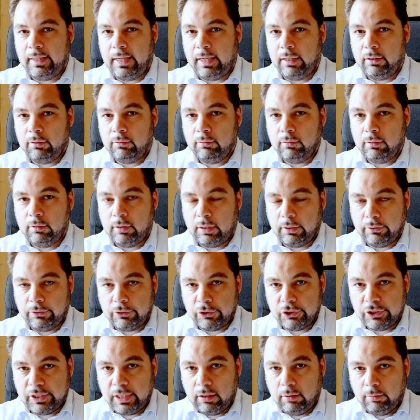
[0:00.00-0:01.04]
Now,
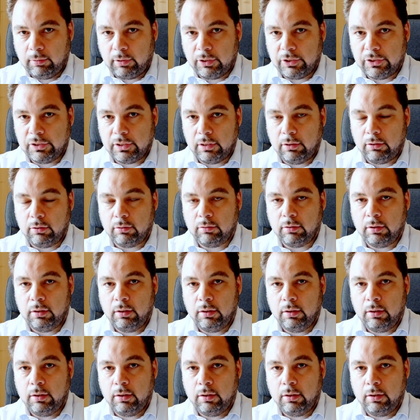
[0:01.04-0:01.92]
understandably so,